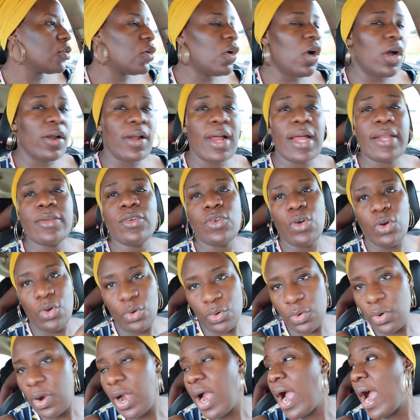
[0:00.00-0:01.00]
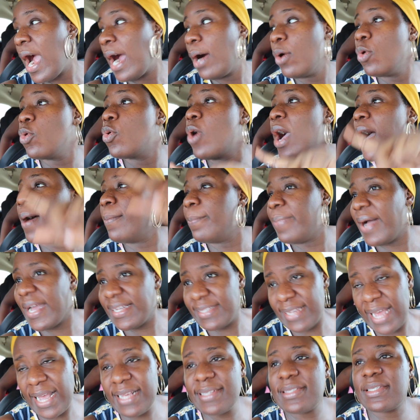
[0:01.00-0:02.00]
Cora, no. I will go and
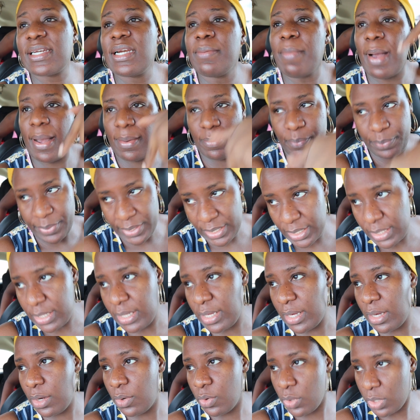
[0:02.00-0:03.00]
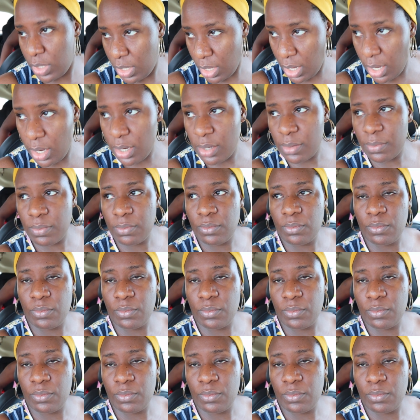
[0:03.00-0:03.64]
buy the ice cream and bring here, okay? I